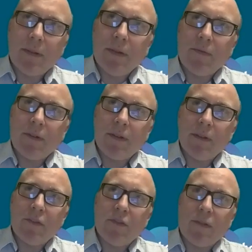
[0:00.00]
different
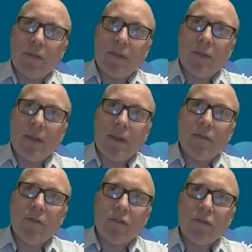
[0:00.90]
conditions, there's
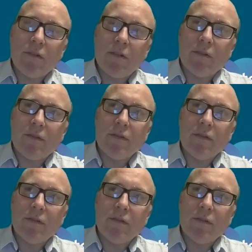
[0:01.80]
not a lot